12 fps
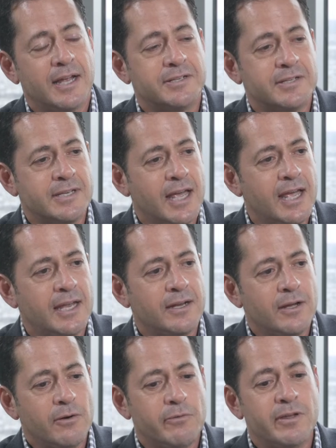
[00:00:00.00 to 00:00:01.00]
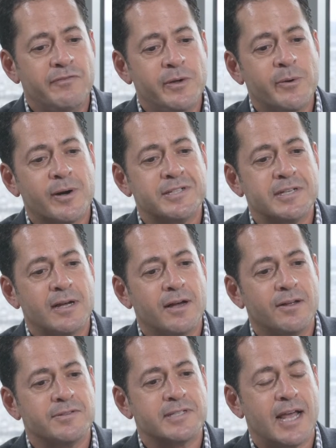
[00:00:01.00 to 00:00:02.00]
And to date, we view
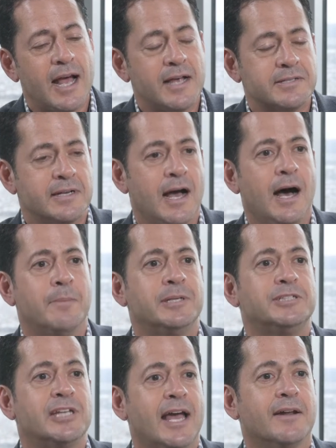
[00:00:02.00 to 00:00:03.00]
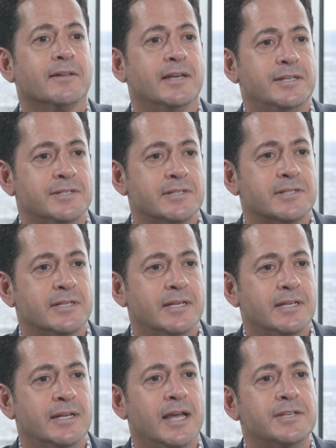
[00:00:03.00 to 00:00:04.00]
ourselves as an omni-channel agency,
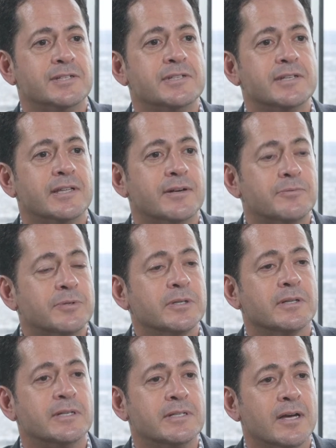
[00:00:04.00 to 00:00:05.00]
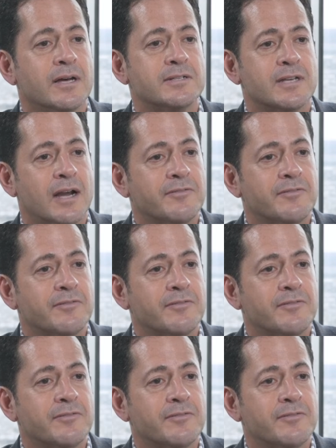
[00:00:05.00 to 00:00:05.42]
an agency that really does